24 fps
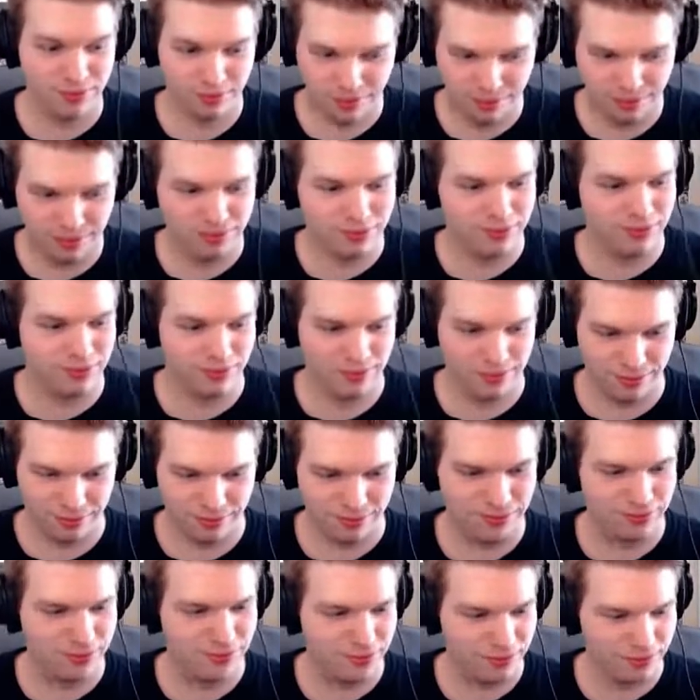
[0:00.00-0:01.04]

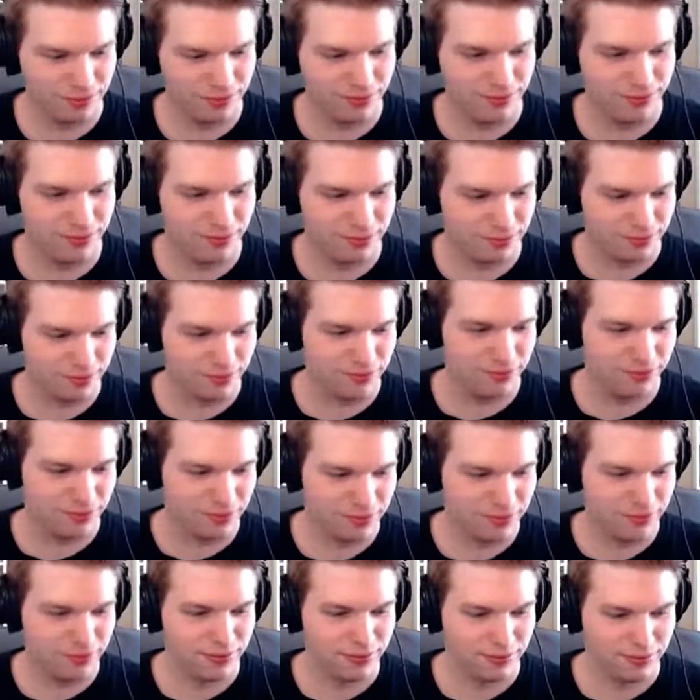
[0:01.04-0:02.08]

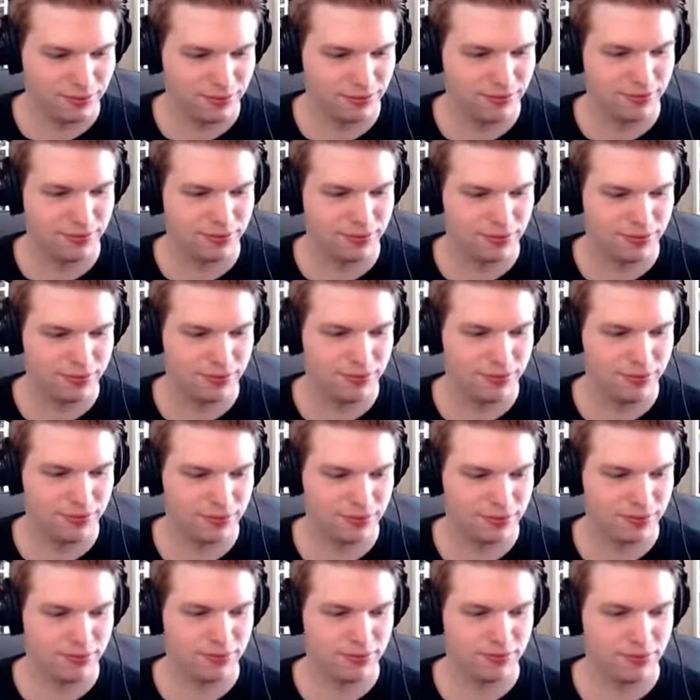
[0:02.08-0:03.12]

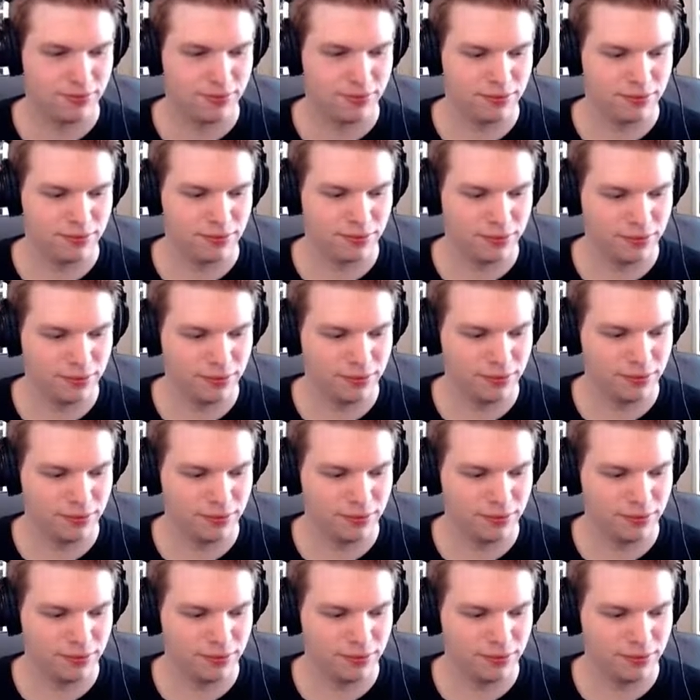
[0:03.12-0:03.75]
(silent)